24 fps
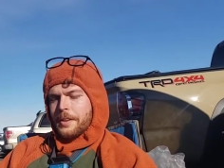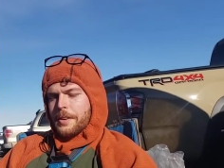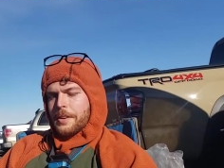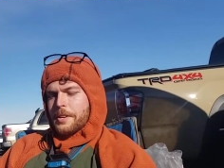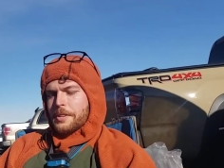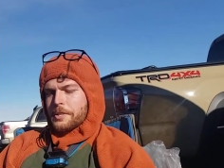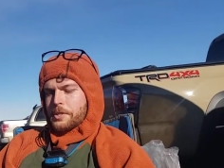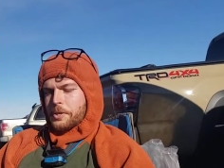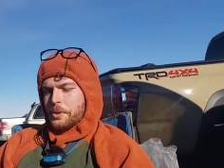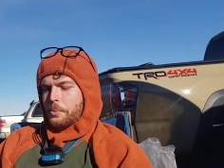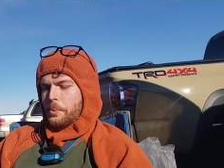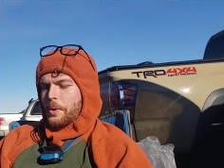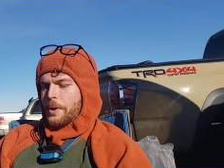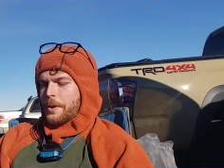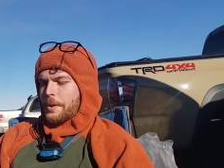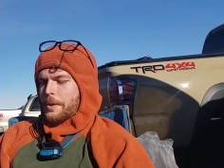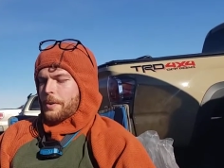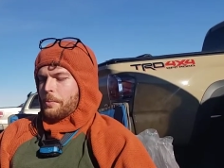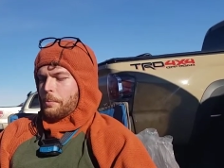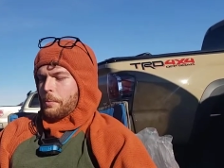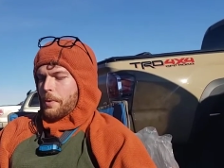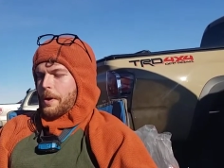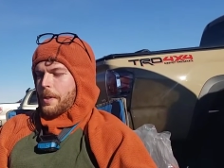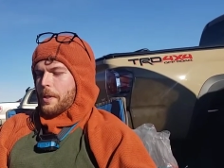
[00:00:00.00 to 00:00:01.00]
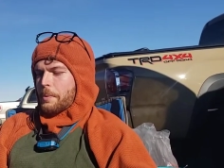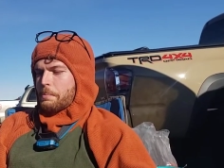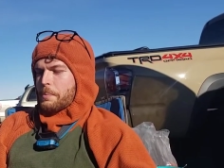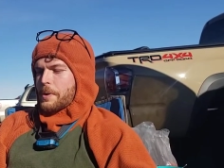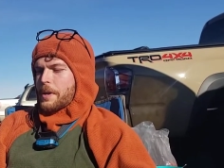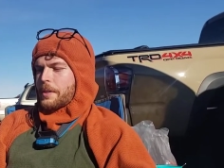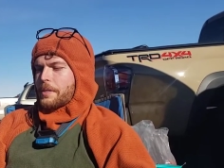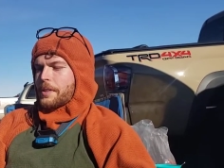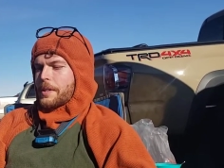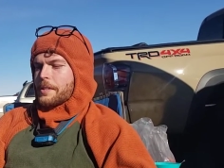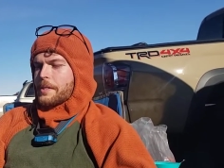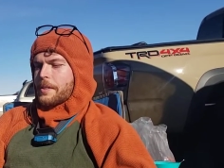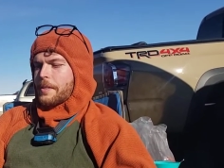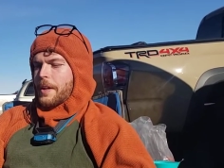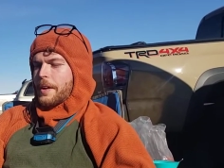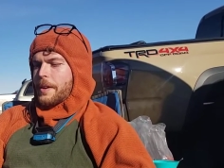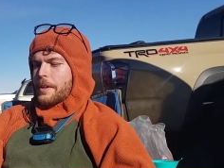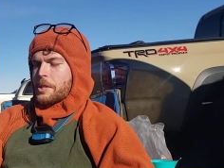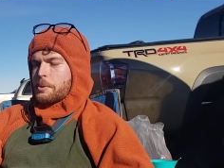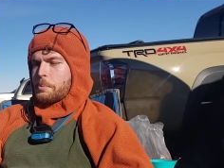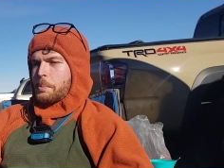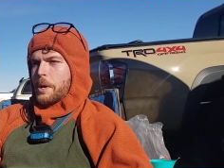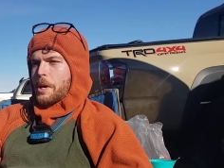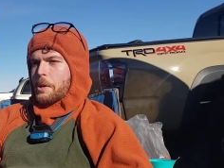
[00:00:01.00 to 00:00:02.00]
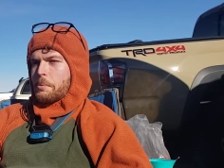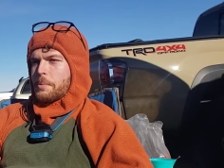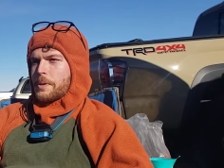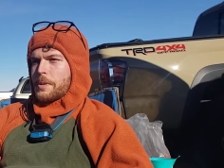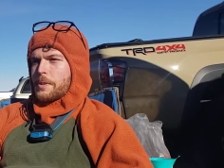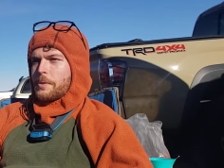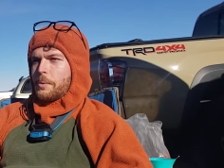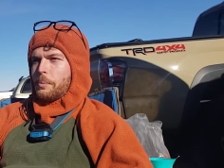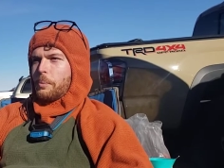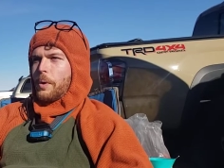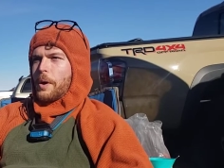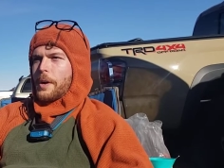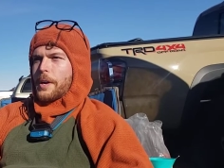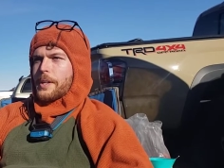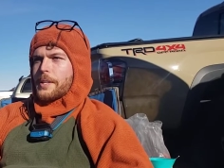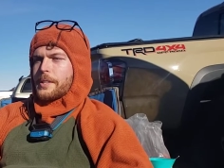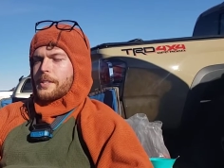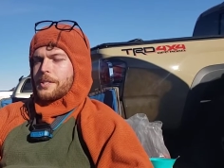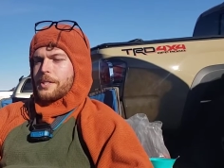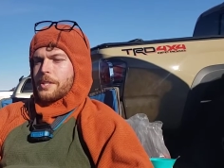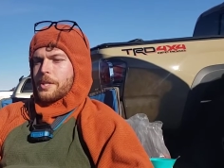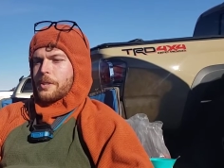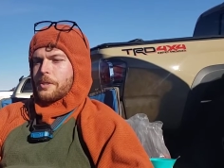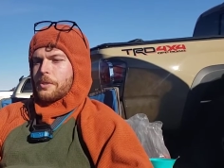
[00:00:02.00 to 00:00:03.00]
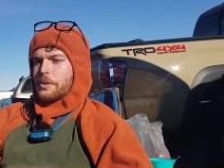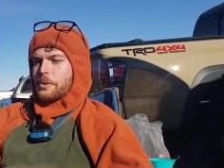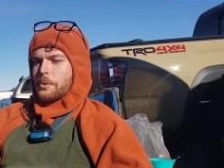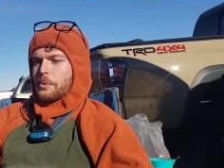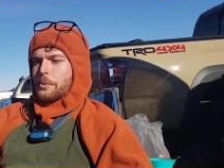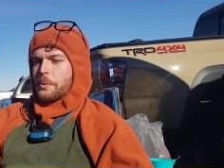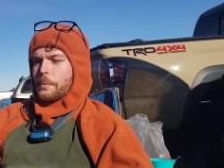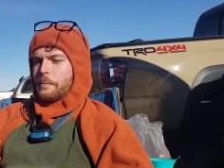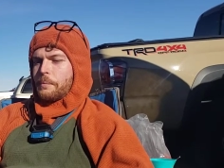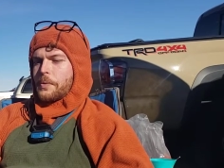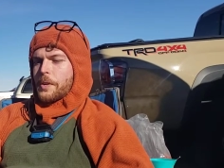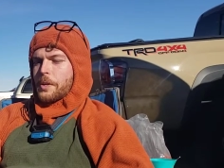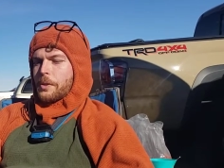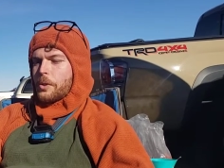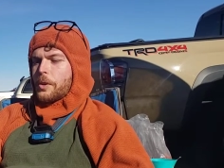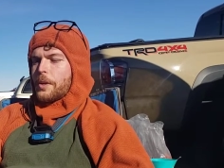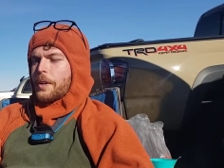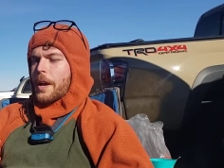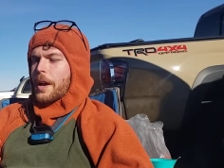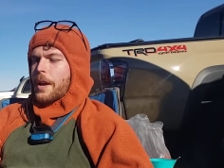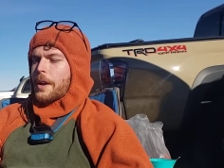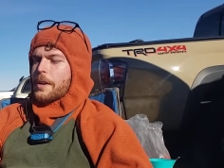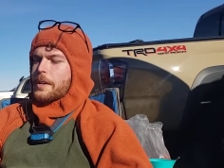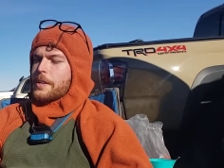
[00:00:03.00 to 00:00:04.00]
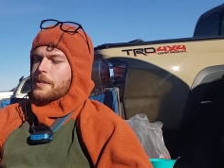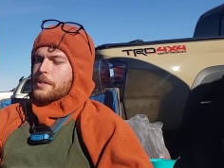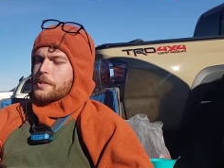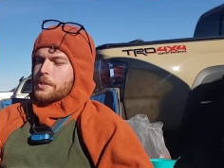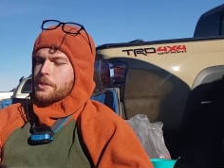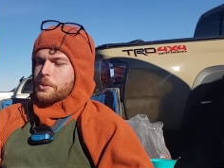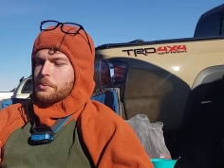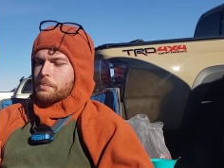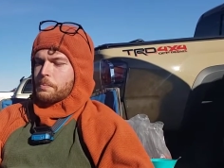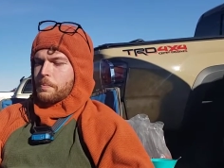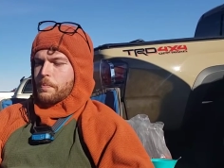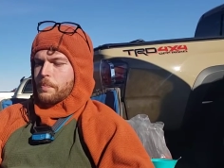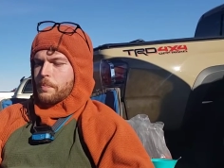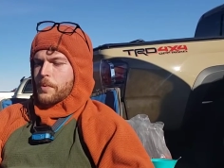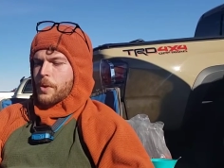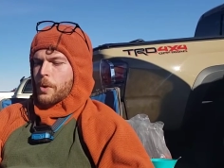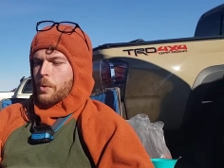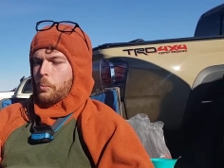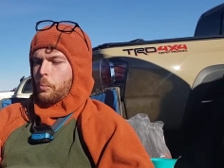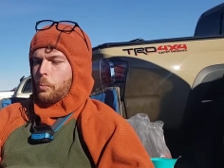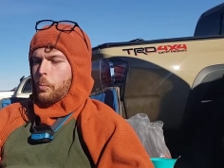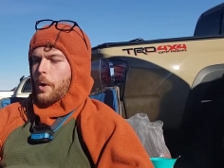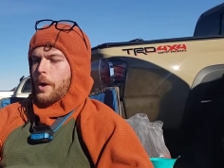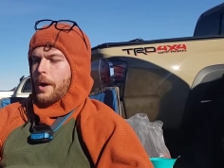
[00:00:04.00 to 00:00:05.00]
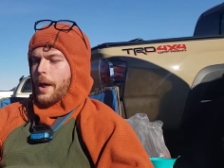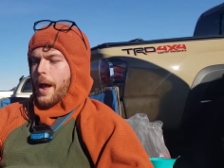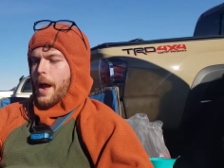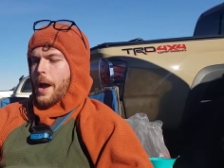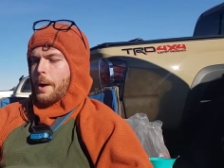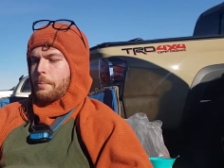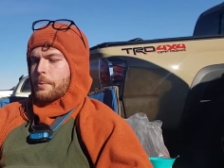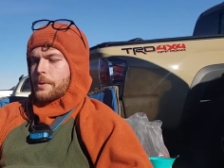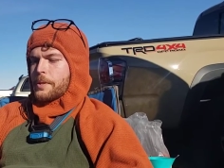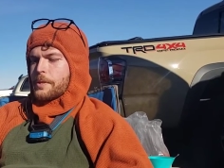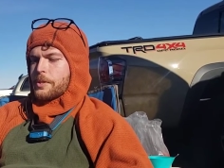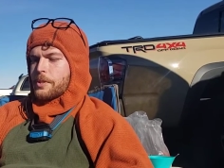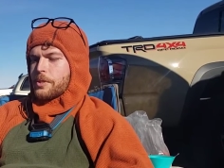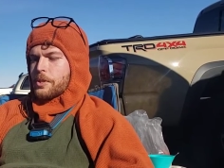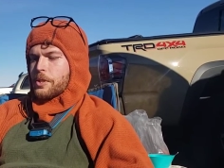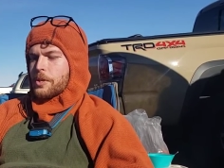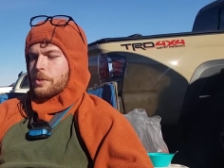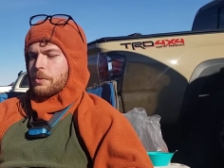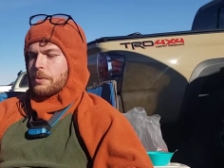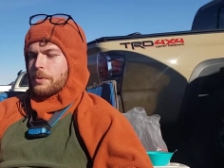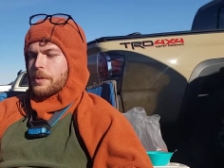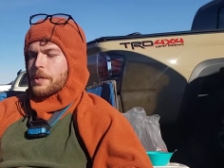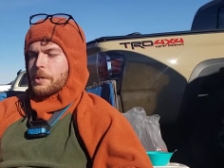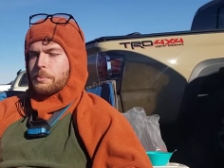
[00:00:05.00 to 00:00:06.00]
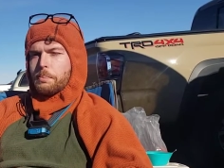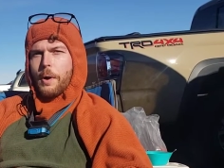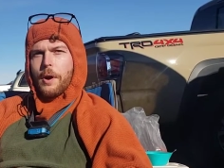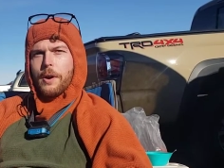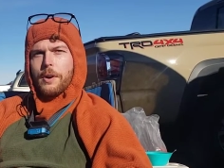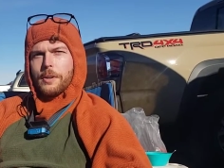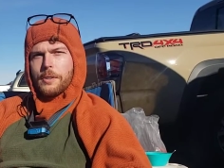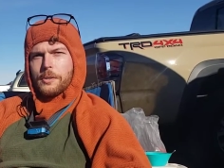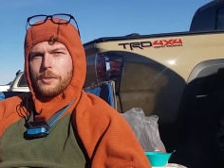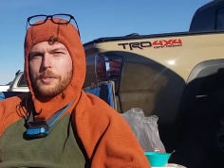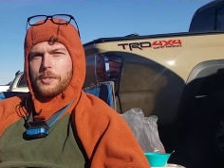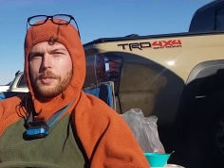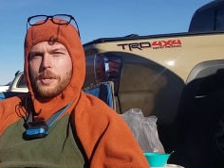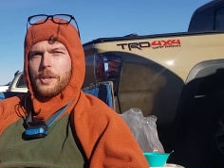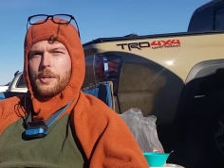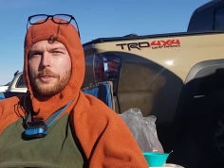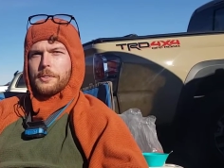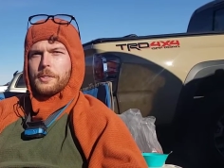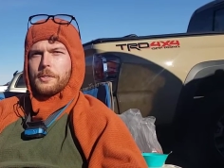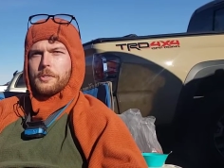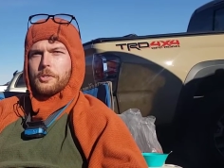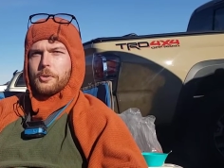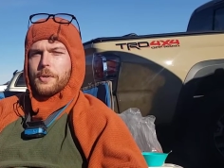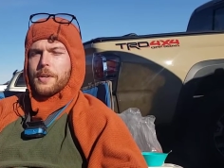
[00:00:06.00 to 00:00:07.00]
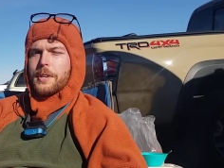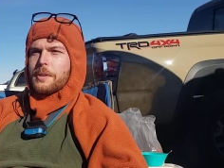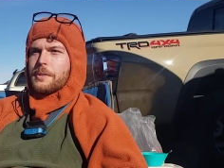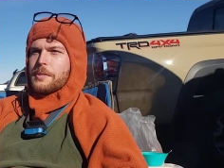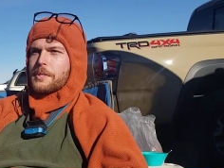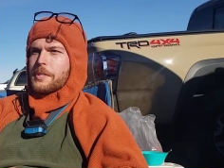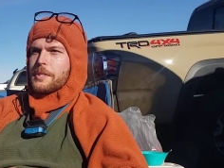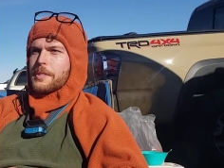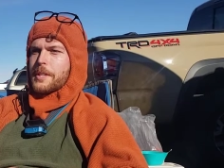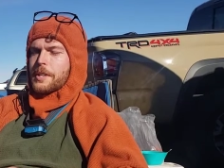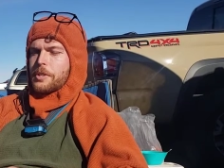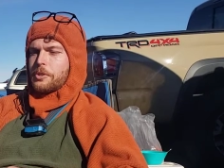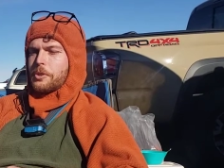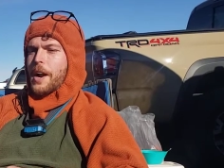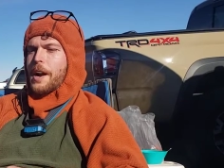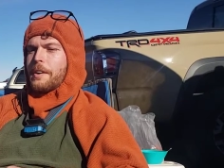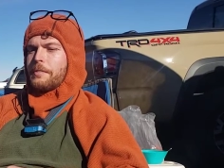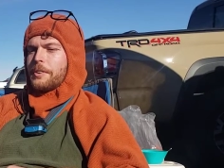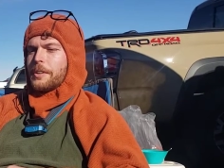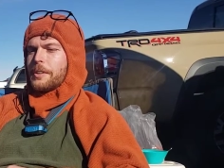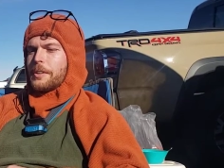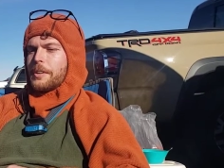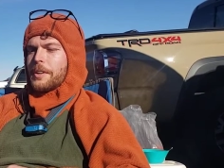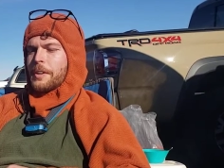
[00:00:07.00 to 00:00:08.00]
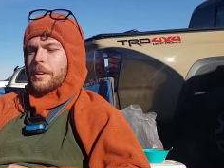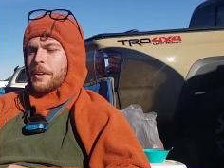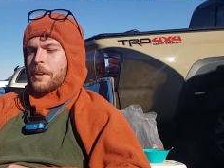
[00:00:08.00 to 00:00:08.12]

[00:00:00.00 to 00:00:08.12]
So one of the big things that experiment wanted to look at is what happens to these particles called neutrinos as they travel.